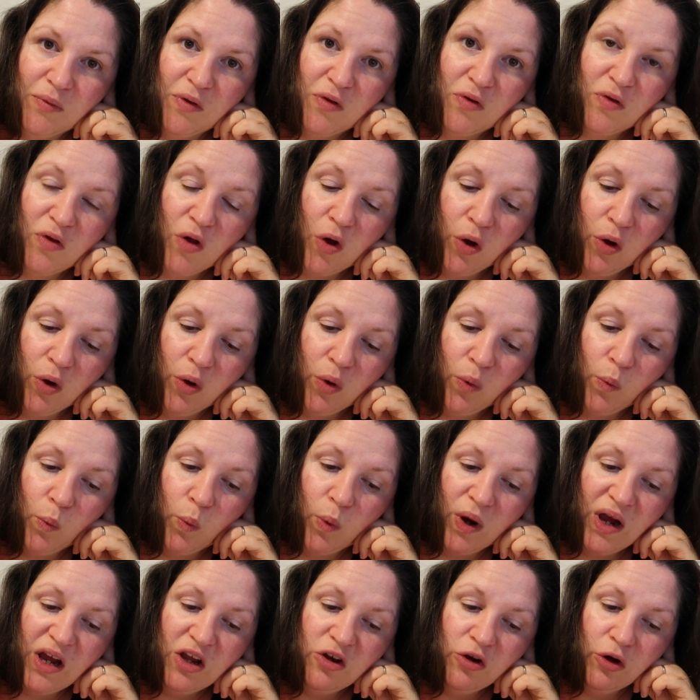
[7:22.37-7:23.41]
So
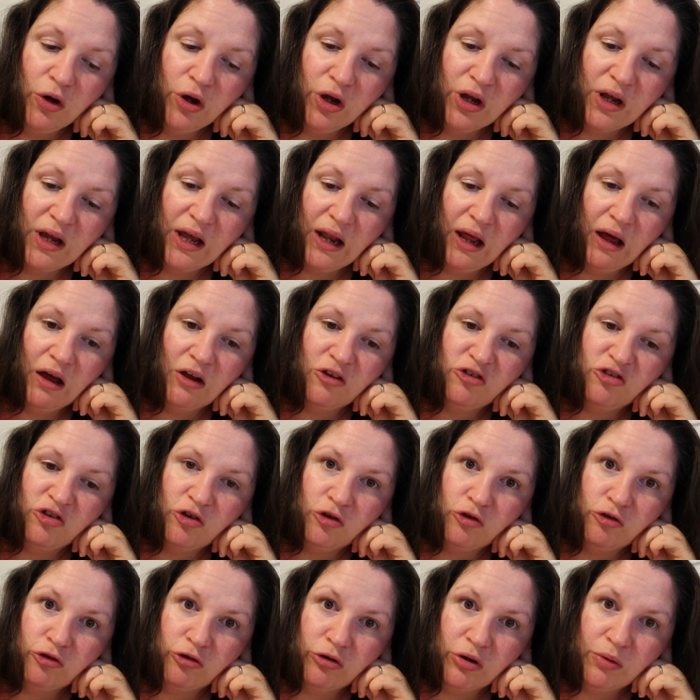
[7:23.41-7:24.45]
we don't get our
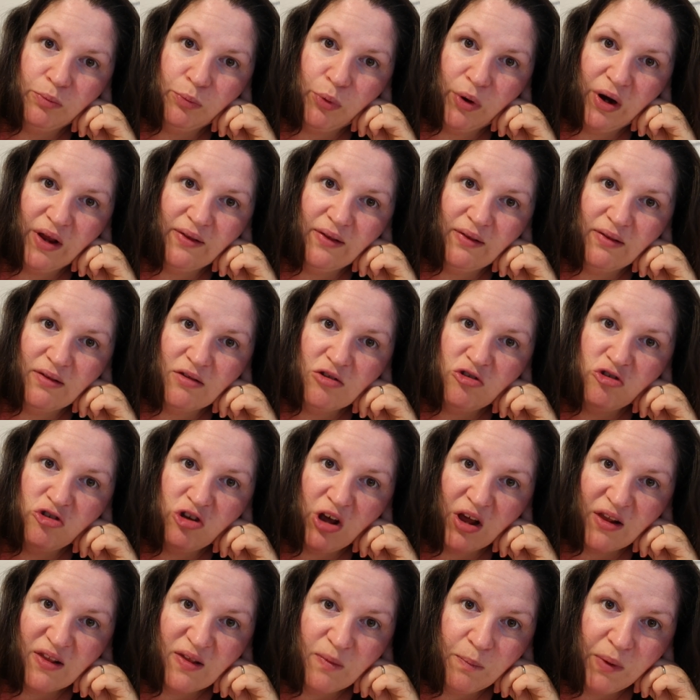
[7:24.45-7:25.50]
children presents
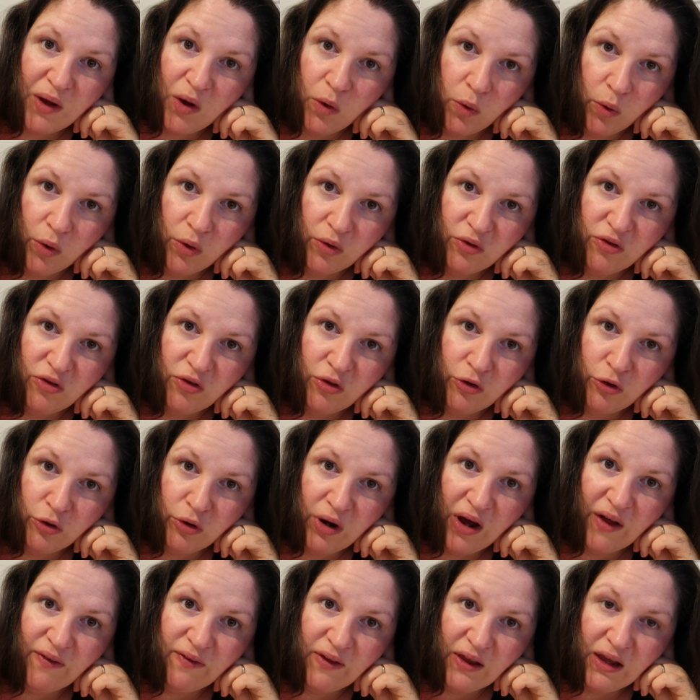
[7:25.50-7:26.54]
just because
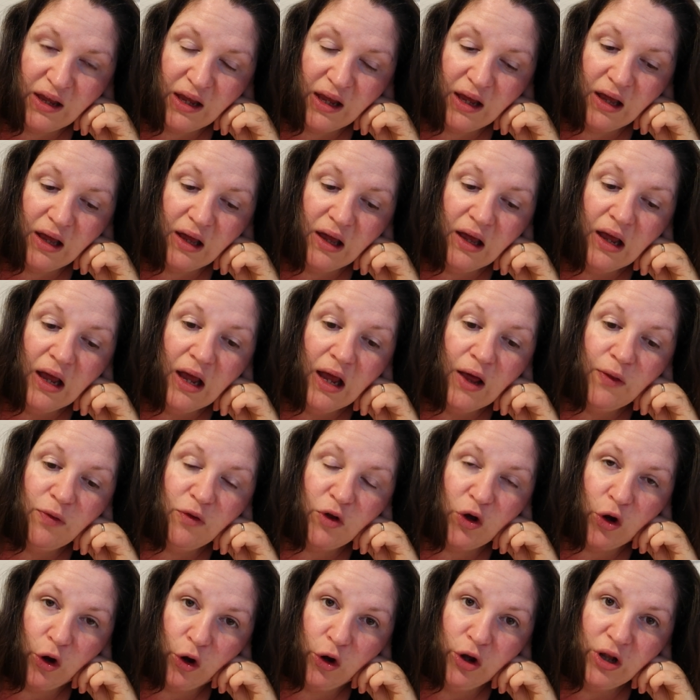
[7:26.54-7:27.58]
throughout the year.
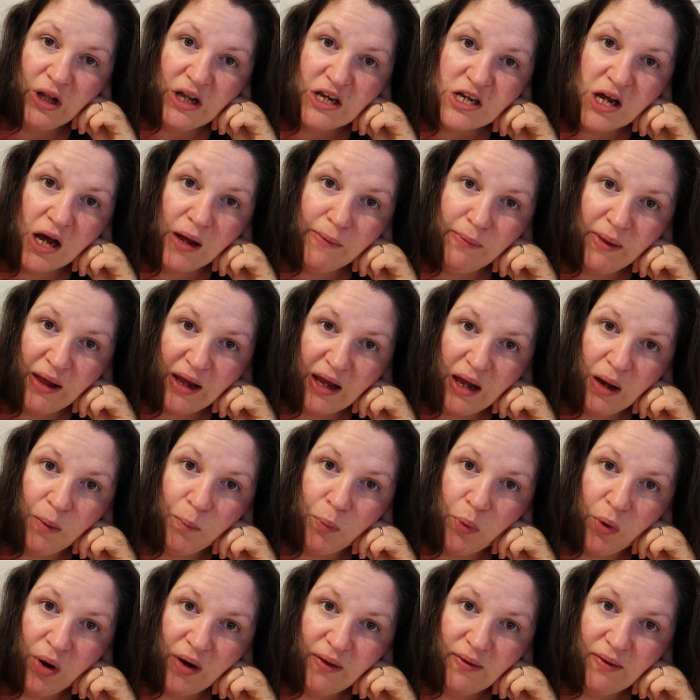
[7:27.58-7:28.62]
The only time they
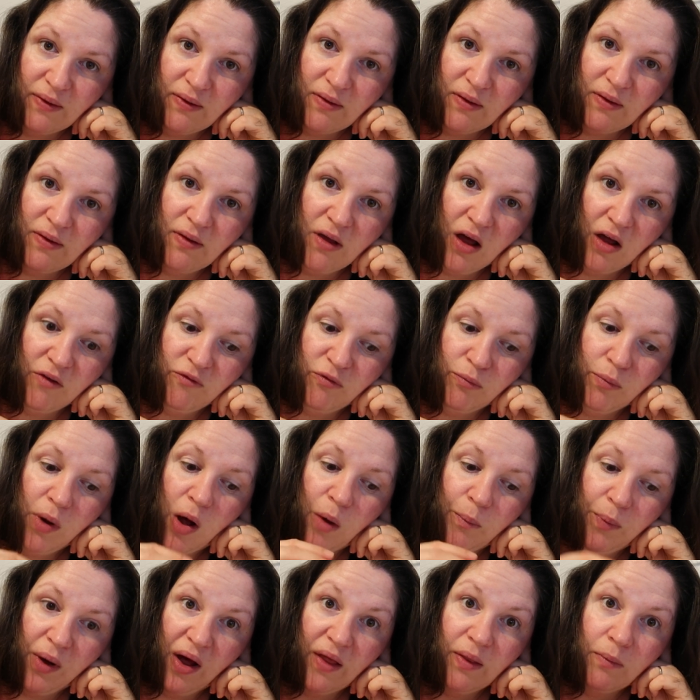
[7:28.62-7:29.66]
get presents, aside from
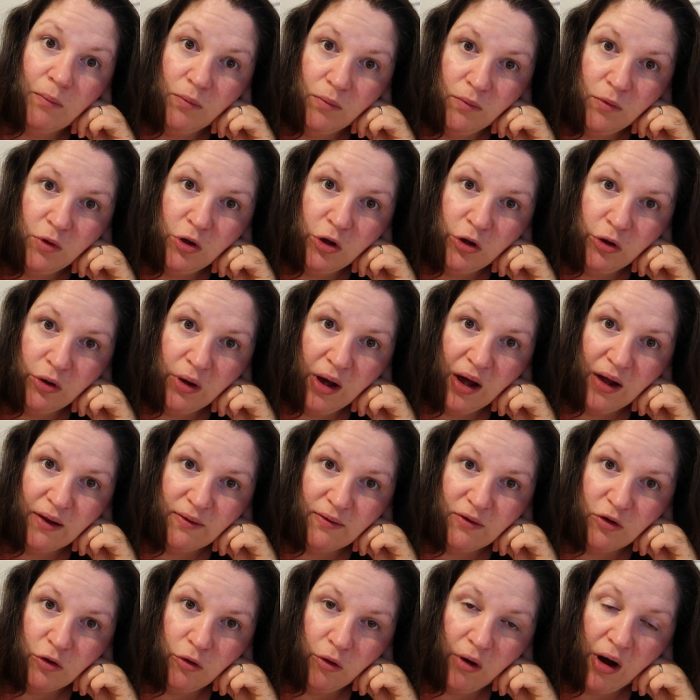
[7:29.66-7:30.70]
I'll buy them new
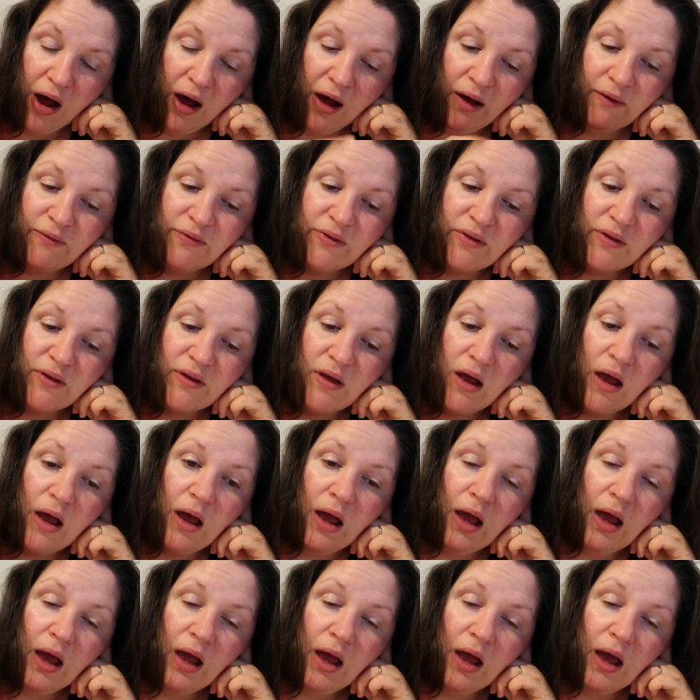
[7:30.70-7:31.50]
arts and crafts,